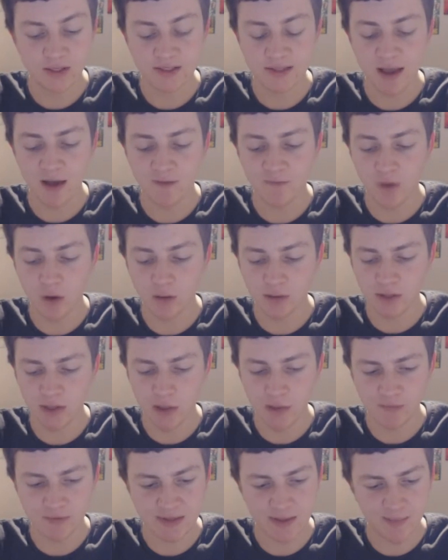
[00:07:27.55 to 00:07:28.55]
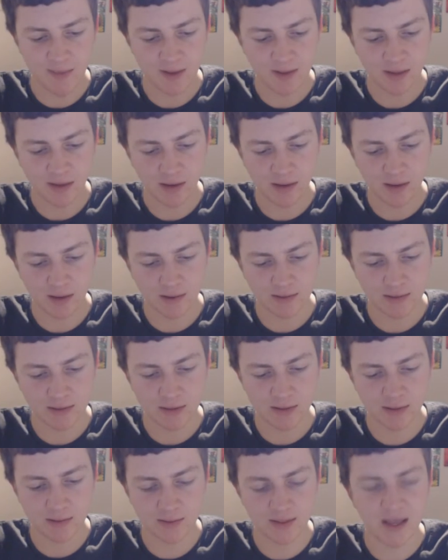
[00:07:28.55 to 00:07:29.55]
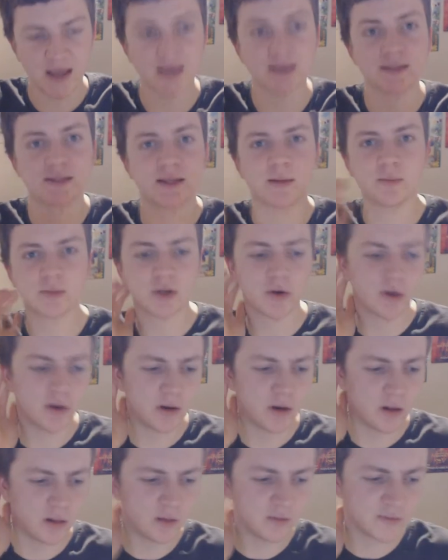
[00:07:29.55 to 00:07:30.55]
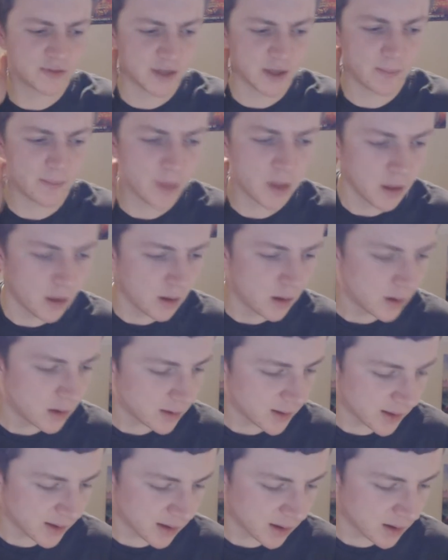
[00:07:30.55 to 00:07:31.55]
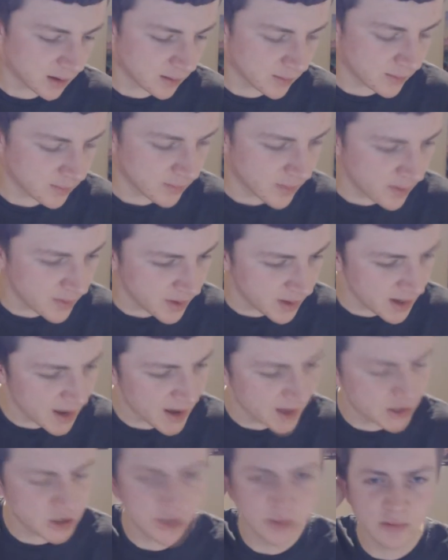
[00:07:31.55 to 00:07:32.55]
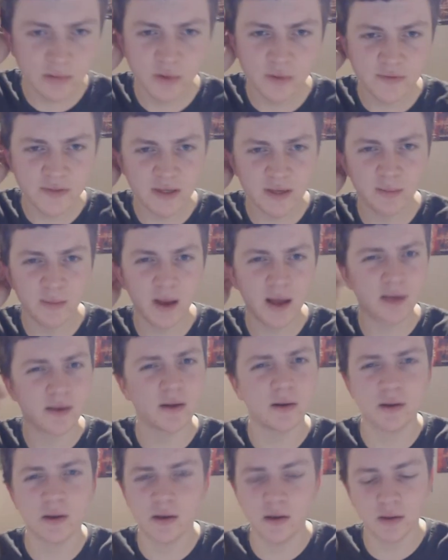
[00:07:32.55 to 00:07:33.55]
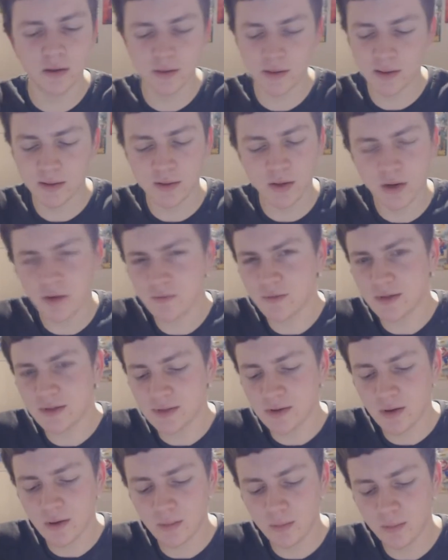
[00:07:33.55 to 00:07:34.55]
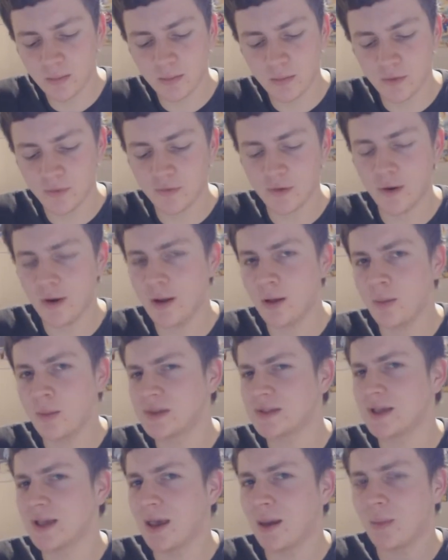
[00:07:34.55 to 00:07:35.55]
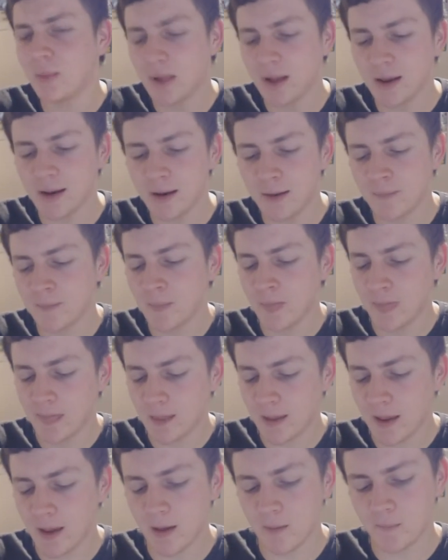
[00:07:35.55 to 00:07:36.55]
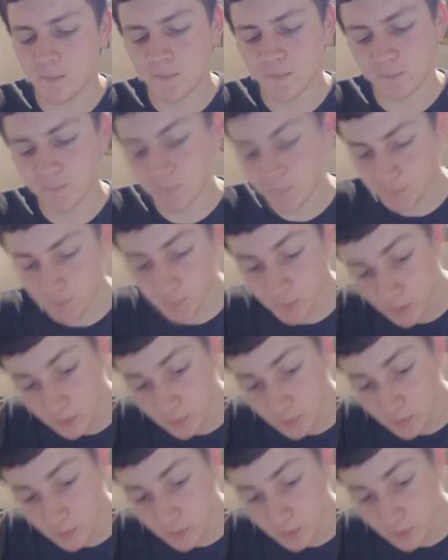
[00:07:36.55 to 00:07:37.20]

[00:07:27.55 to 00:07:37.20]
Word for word: I was gonna say I thought it was a love sim. I think it is a dating sim. Sorry, not a love sim. Like a maybe an action love sim. I don't know. I don't know if it's got other elements of gameplay in it. Um,